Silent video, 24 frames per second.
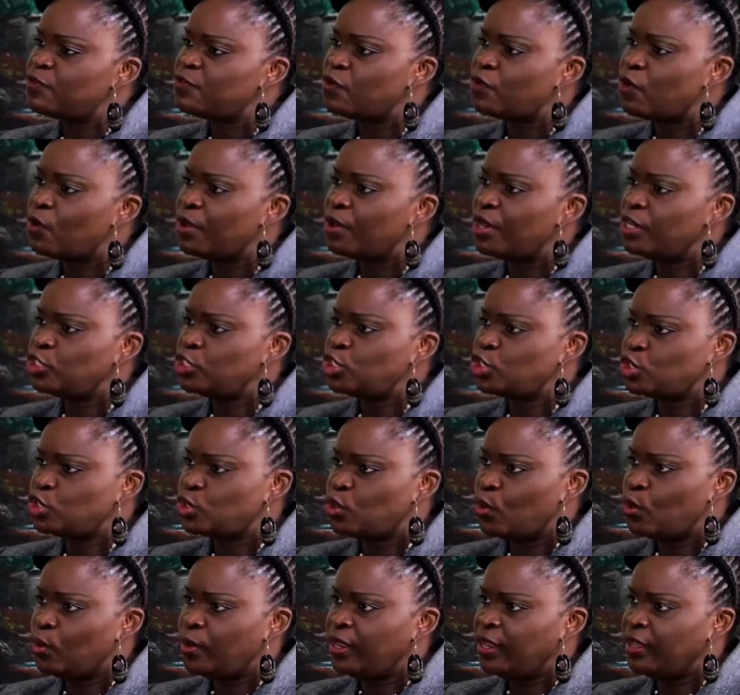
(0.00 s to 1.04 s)
for
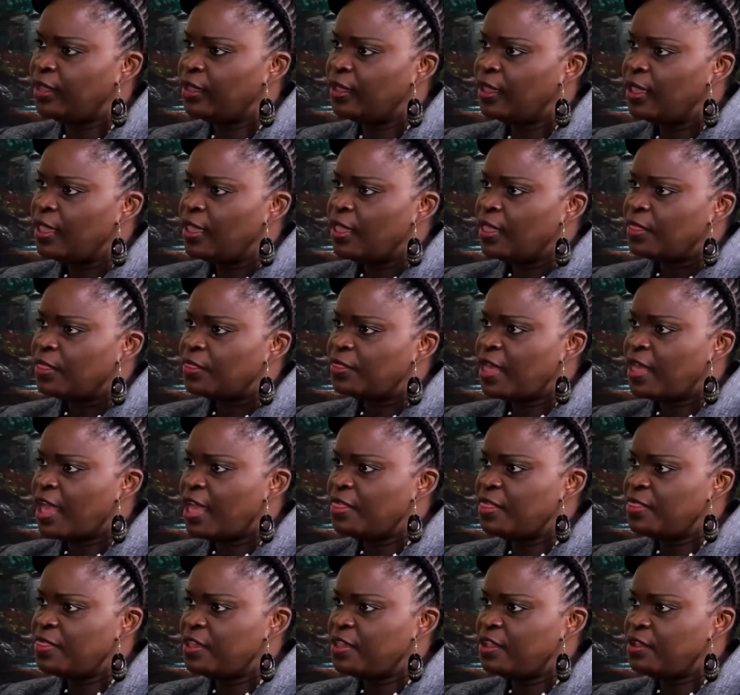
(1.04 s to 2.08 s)
ensuring
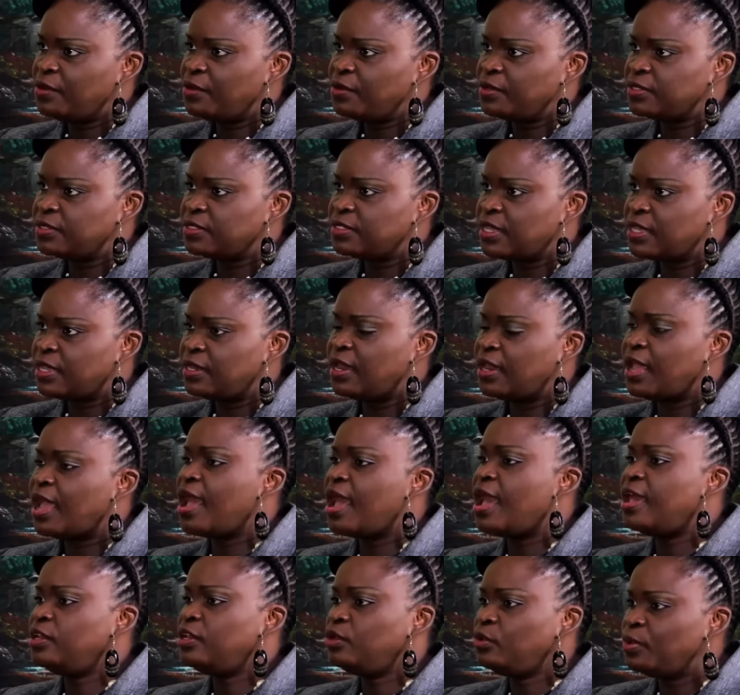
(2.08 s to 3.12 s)
that there's an
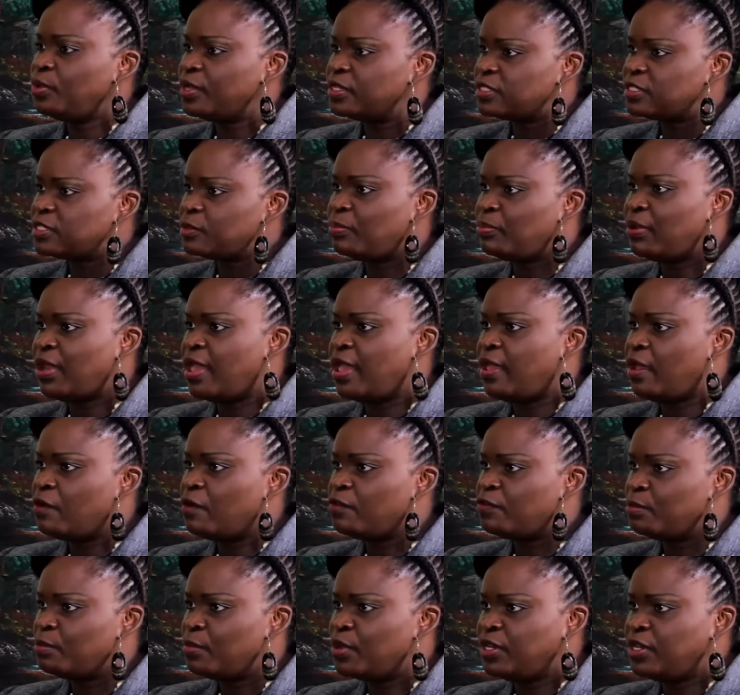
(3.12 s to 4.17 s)
adequate supply
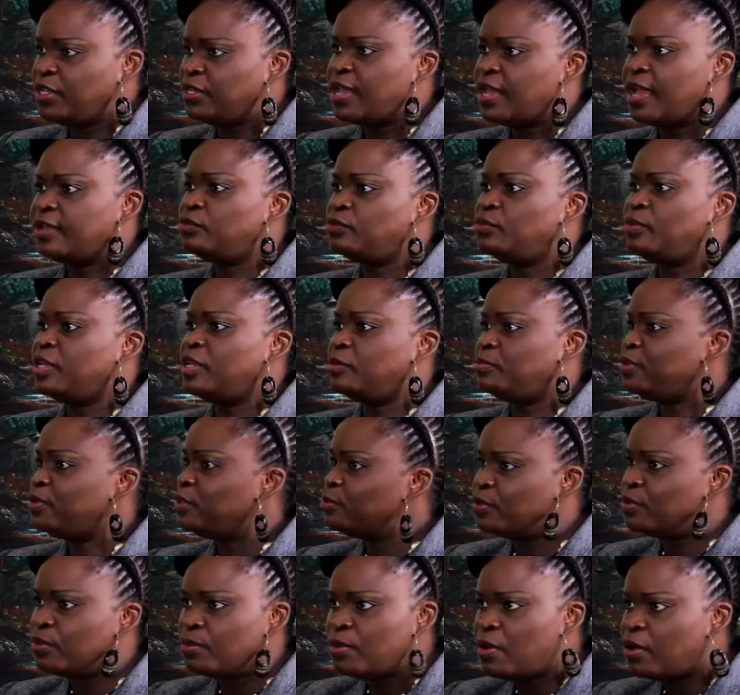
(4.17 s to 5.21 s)
of money, that when
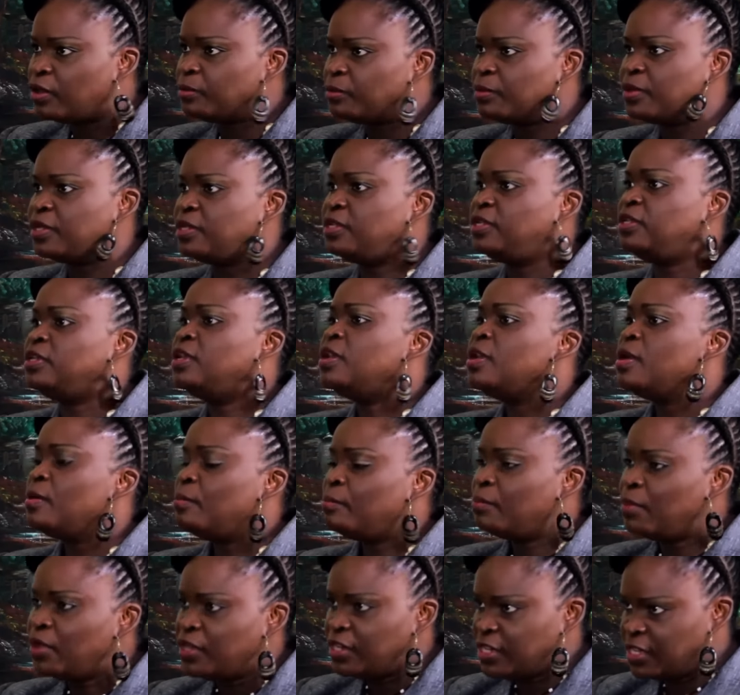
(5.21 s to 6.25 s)
people want money,
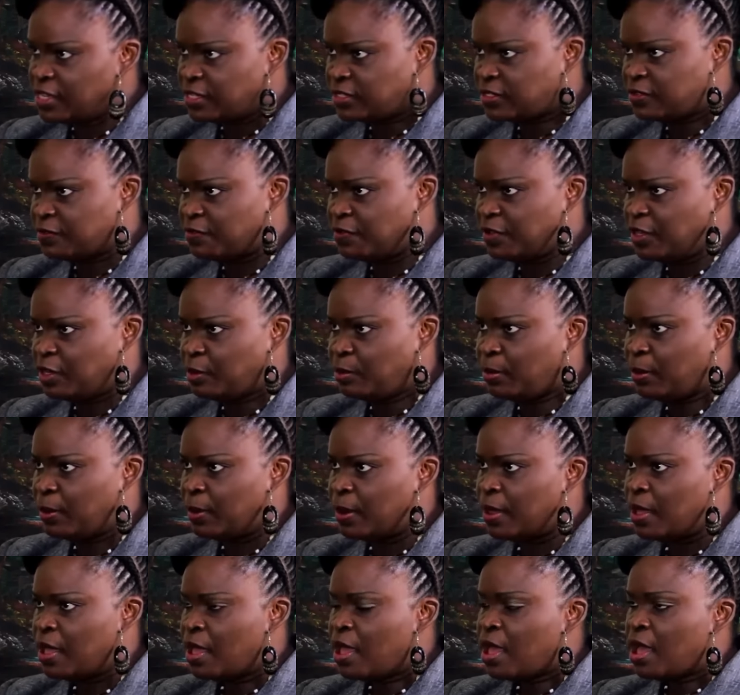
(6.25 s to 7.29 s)
money is available.
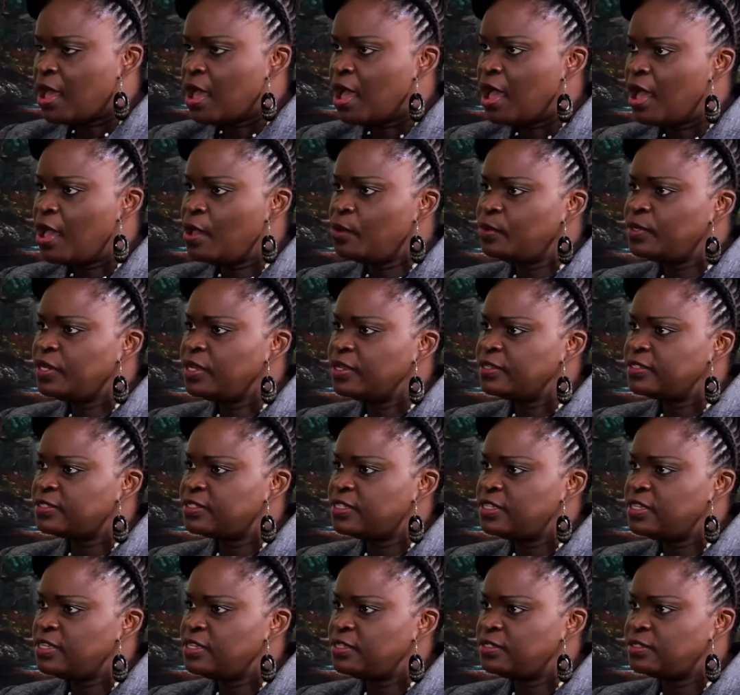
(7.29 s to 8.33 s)
How does
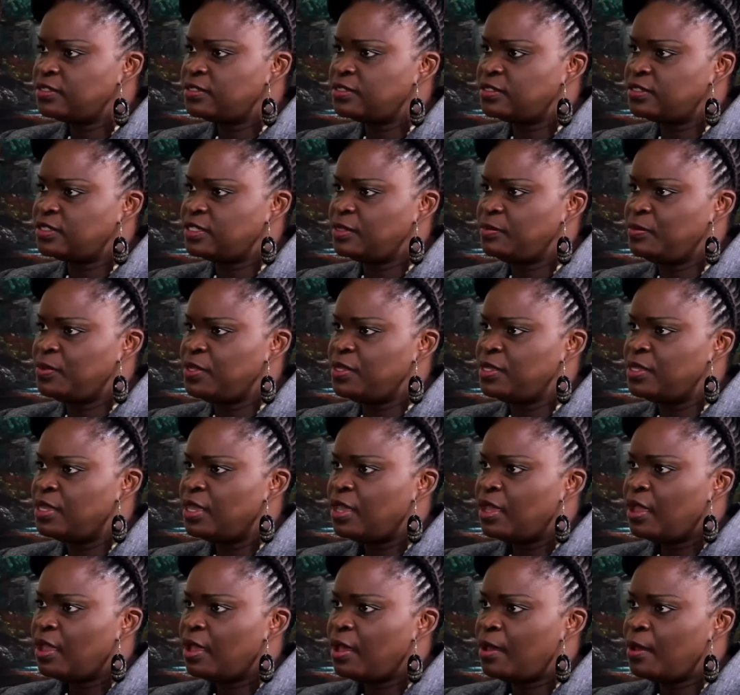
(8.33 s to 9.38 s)
the ECCB,
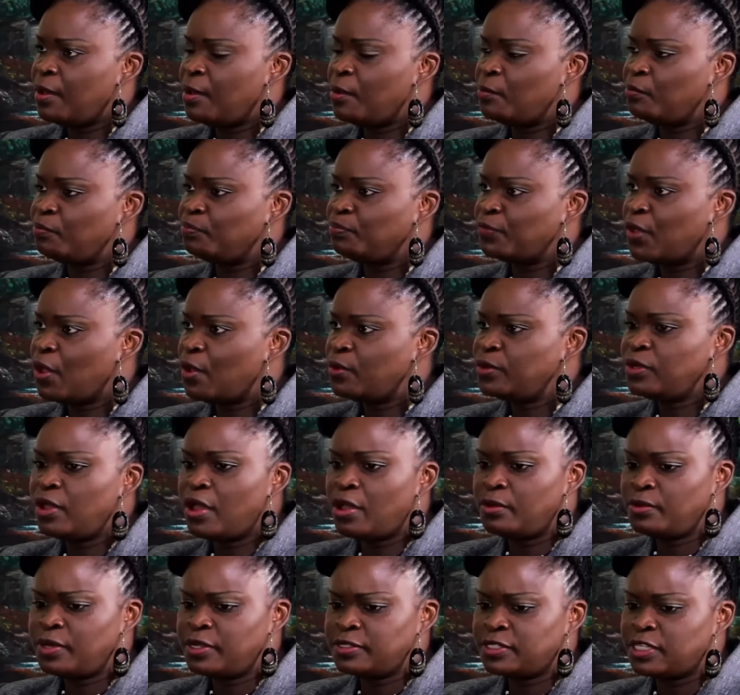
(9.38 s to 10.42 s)
how
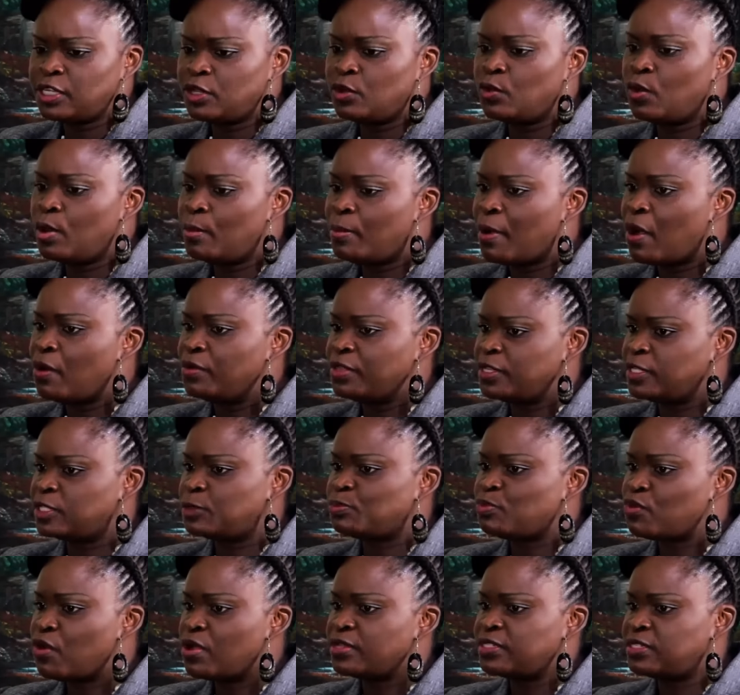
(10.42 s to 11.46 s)
does it go about this
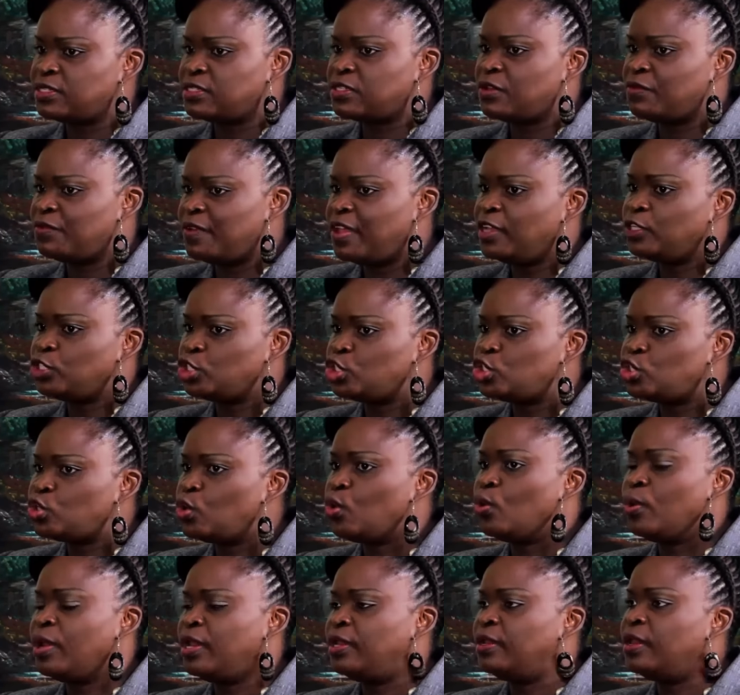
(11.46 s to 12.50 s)
process of
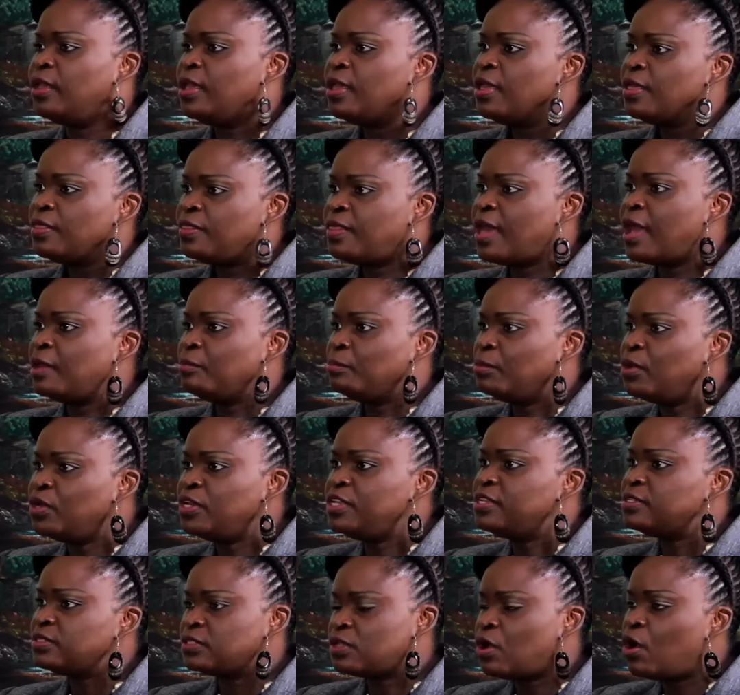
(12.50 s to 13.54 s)
ensuring that
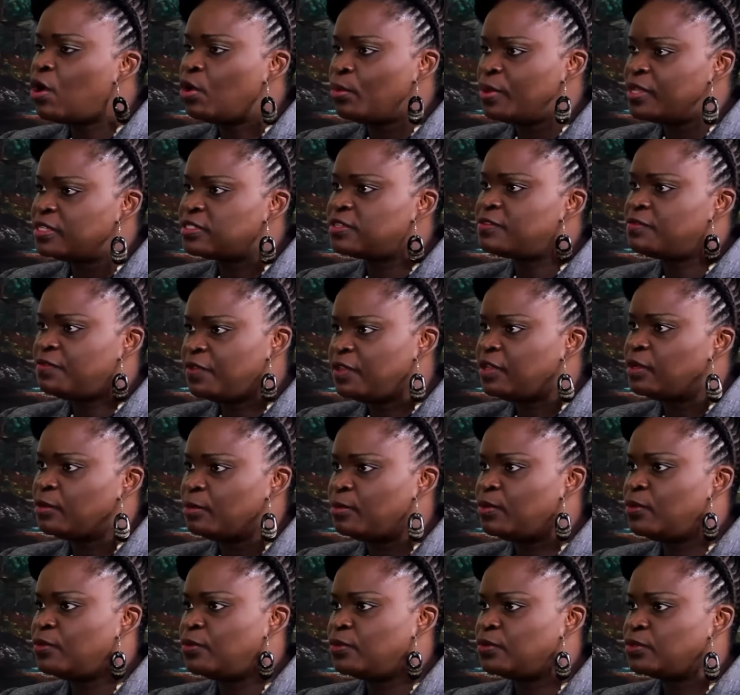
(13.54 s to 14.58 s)
money is always
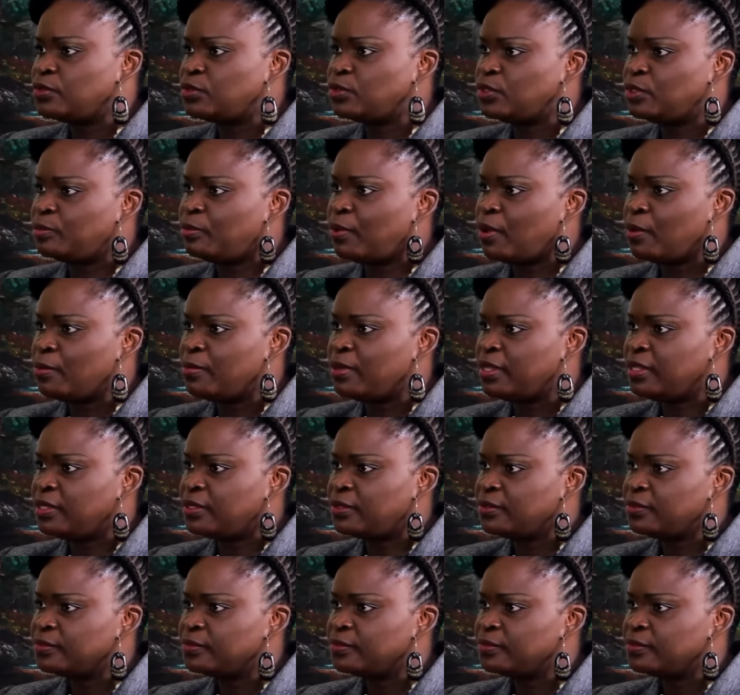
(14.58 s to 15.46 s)
available to the public?